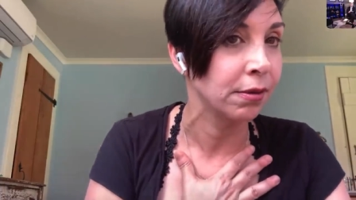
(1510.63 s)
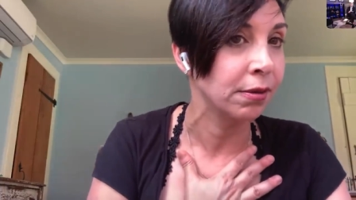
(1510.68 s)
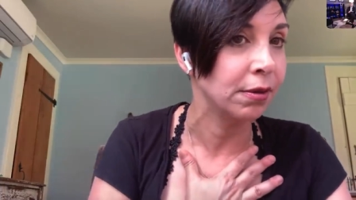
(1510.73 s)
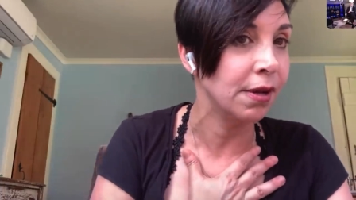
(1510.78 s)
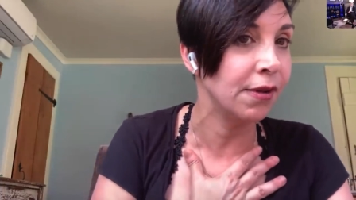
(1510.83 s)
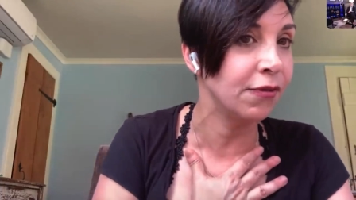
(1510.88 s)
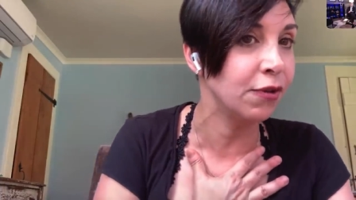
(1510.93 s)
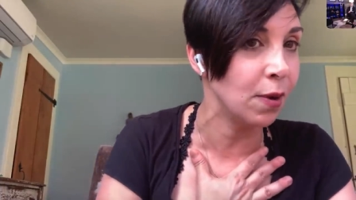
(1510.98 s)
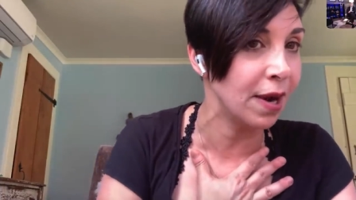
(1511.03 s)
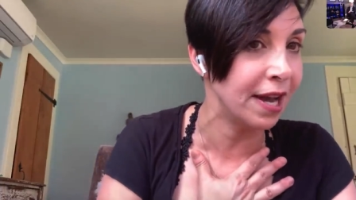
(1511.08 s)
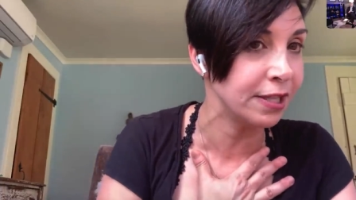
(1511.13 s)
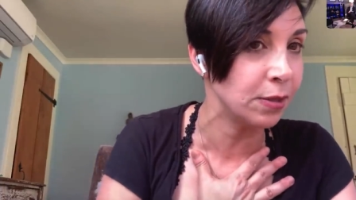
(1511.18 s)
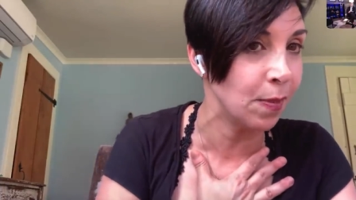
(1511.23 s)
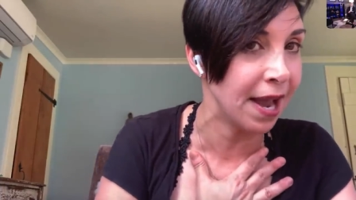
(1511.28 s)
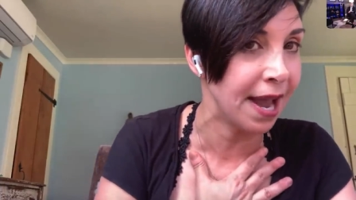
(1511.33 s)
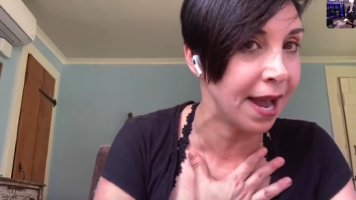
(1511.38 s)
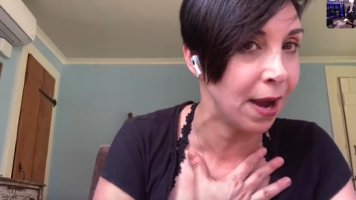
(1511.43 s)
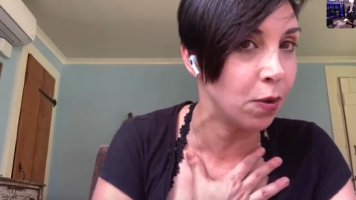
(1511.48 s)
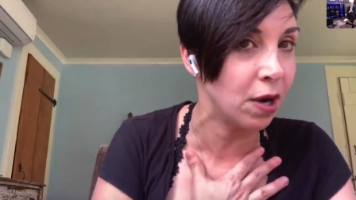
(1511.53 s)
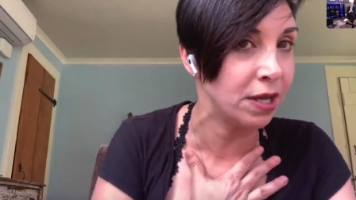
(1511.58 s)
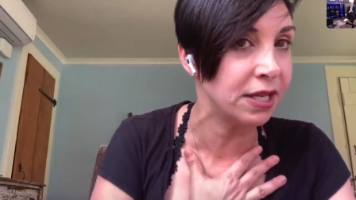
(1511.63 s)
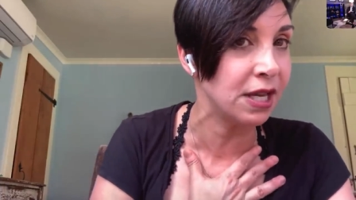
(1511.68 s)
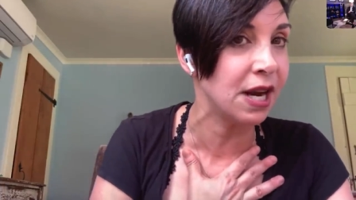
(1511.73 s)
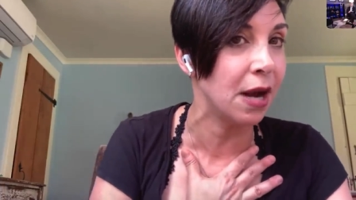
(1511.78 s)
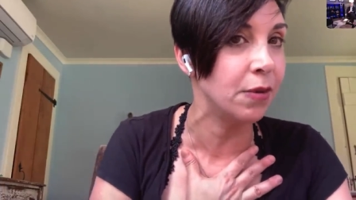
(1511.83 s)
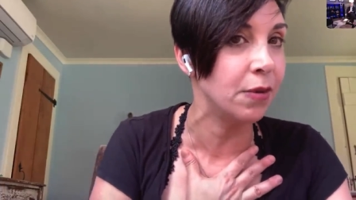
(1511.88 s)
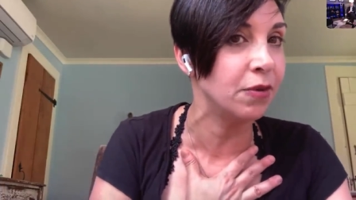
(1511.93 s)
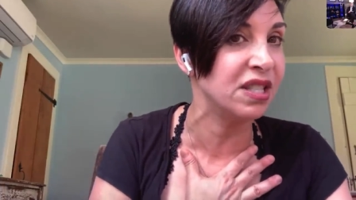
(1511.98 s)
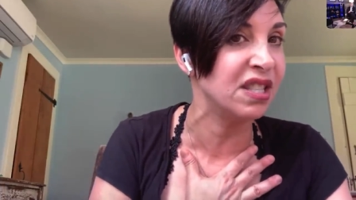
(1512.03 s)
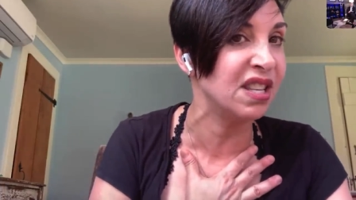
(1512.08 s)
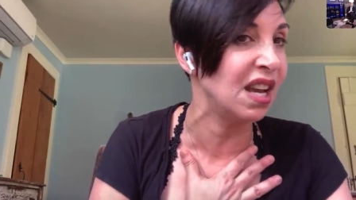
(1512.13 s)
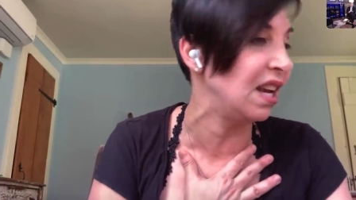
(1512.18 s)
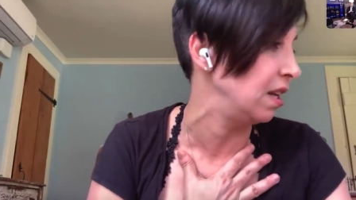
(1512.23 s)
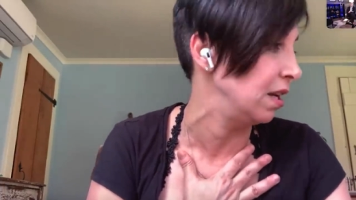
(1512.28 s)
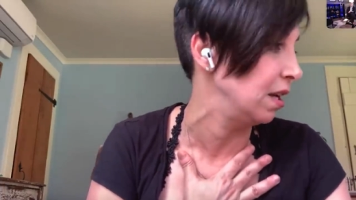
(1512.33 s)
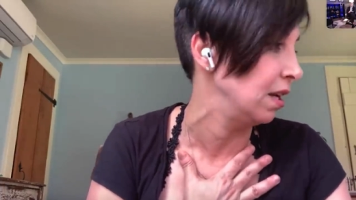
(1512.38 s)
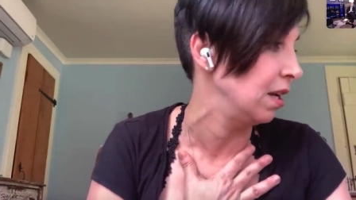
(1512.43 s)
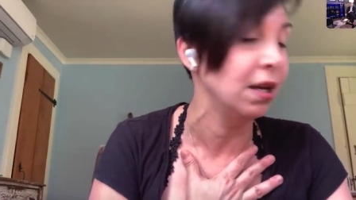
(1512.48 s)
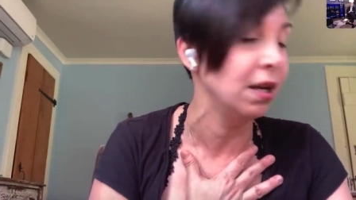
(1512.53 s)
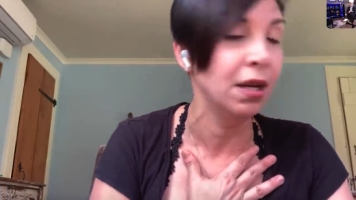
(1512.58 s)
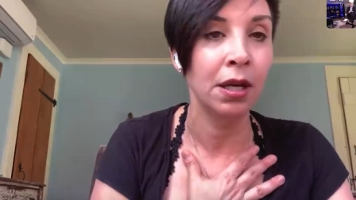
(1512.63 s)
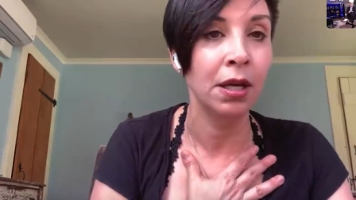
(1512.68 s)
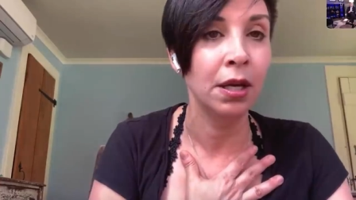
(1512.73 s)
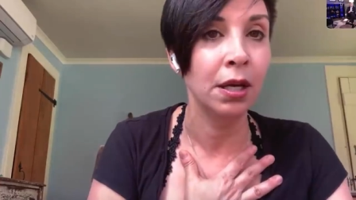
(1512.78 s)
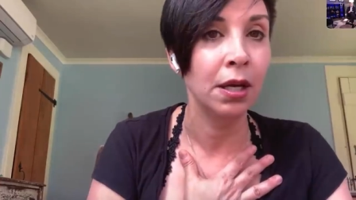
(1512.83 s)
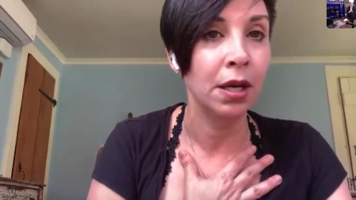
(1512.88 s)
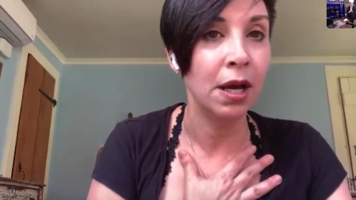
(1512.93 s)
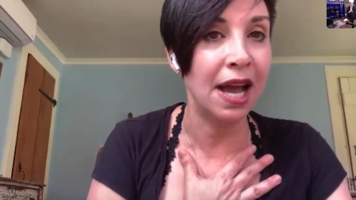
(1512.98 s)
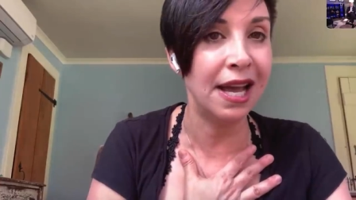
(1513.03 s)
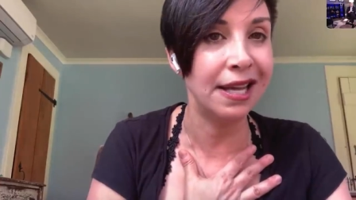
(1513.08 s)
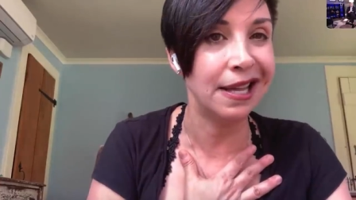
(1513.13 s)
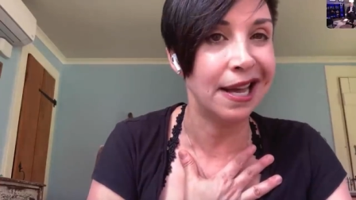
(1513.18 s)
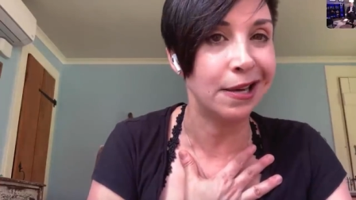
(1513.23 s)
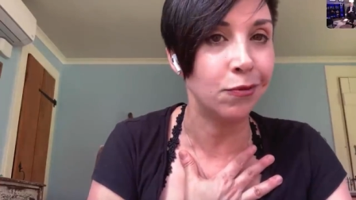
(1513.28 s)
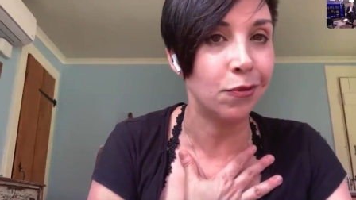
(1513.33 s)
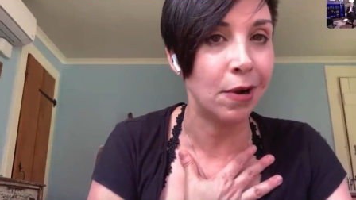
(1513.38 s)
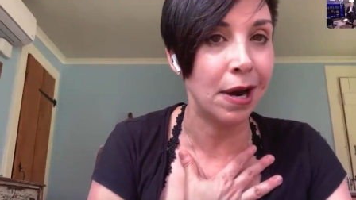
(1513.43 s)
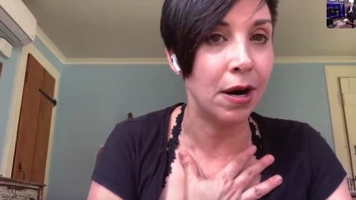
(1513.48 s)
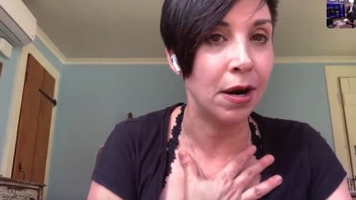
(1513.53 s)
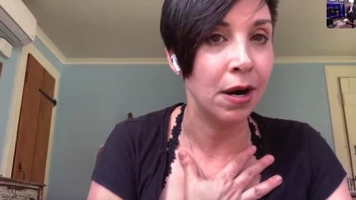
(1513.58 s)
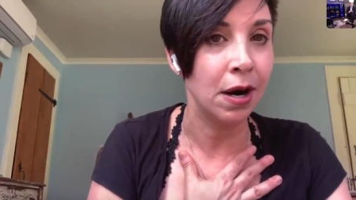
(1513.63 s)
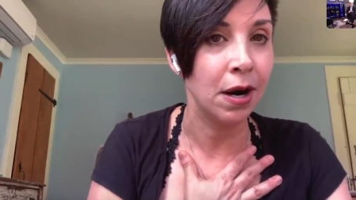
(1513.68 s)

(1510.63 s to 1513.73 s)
If you ask me how was it, I would say, I like rare.